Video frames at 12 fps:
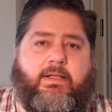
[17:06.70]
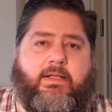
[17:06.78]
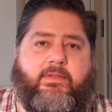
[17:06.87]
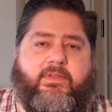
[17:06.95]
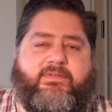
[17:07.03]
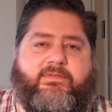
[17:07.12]

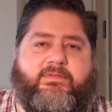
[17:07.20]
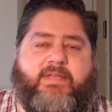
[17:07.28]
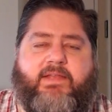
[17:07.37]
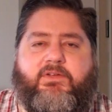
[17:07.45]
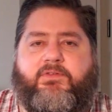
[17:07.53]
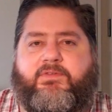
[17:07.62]
That
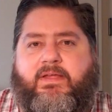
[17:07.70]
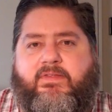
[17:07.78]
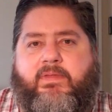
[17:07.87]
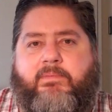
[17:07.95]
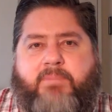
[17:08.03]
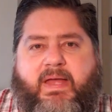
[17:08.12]
Daniel does
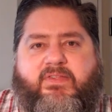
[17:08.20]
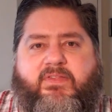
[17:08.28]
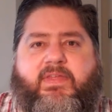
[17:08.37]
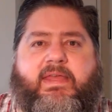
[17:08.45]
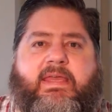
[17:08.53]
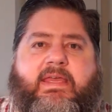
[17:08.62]
the best
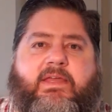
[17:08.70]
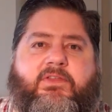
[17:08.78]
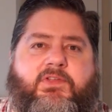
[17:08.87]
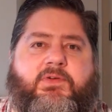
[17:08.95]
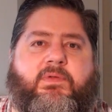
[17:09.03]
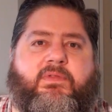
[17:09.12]
thing he can
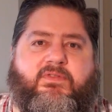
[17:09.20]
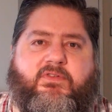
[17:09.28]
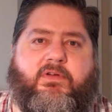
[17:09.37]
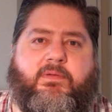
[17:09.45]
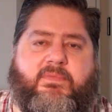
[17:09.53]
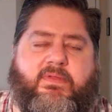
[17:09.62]
do in the
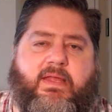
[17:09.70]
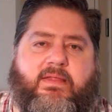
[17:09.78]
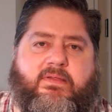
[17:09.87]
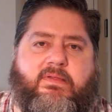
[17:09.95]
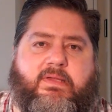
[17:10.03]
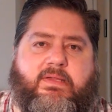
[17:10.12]

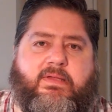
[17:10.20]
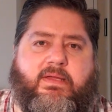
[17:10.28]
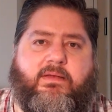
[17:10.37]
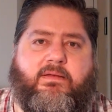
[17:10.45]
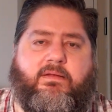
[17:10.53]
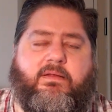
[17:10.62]
circumstances he's in,
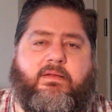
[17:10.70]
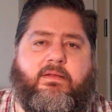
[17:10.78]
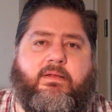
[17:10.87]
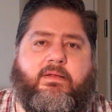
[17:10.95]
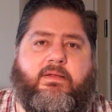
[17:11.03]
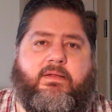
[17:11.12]

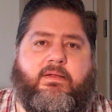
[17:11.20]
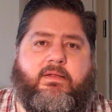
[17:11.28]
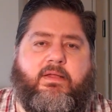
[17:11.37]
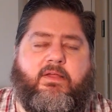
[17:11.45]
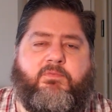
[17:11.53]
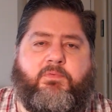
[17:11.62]

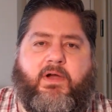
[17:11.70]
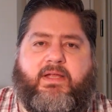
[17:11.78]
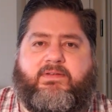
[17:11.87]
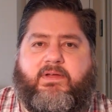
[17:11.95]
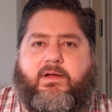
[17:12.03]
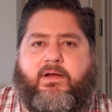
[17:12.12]
is pray
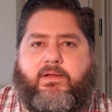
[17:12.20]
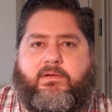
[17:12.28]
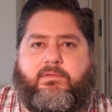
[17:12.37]
to God.